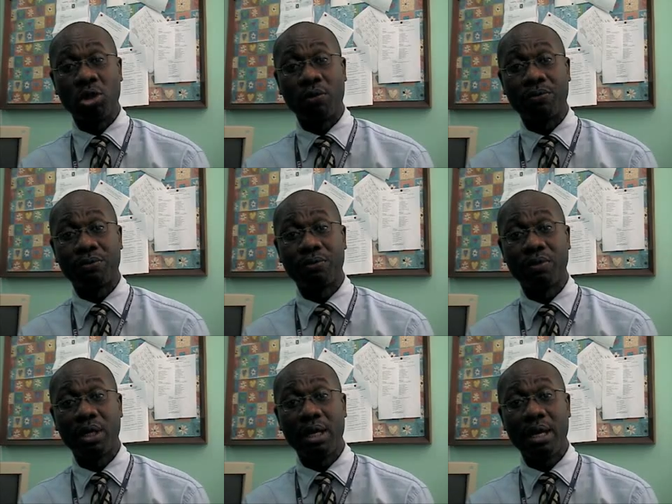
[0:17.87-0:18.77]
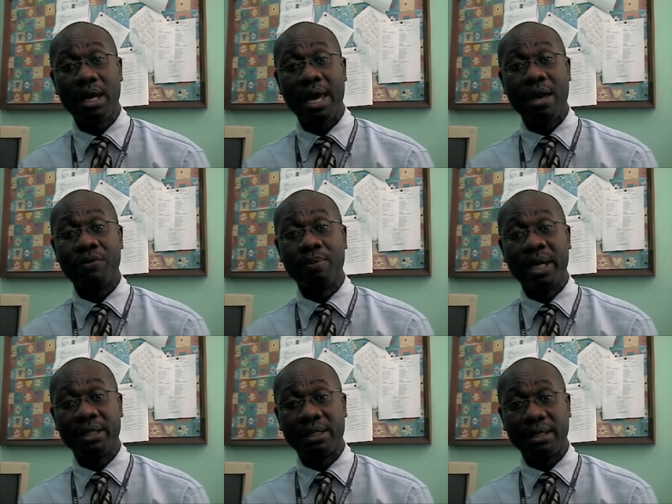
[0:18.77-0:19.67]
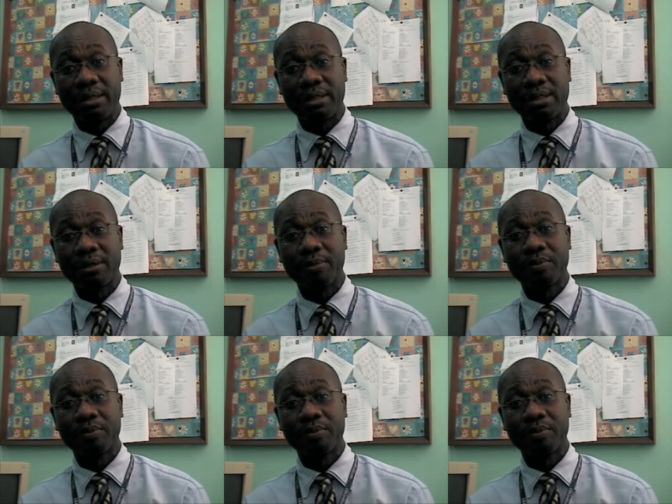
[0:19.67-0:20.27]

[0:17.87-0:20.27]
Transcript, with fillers: of heavy menses.